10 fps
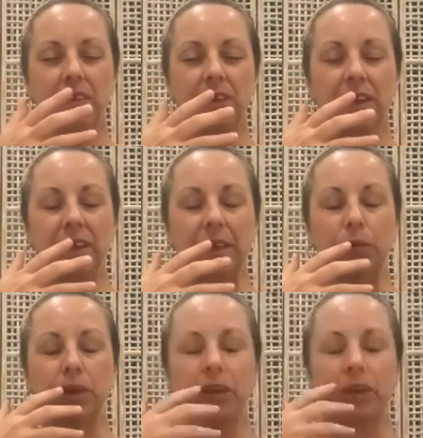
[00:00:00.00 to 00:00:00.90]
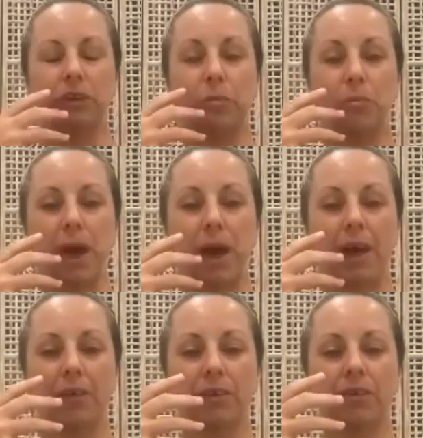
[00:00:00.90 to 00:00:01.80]
liquid in your
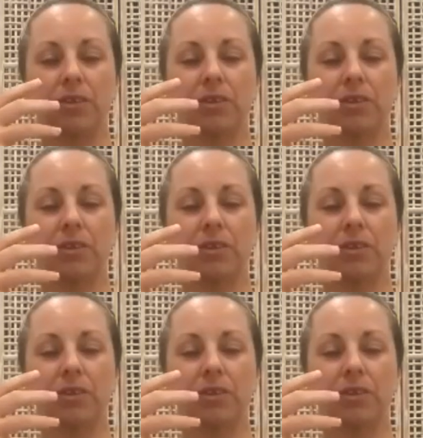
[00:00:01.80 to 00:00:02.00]
mouth,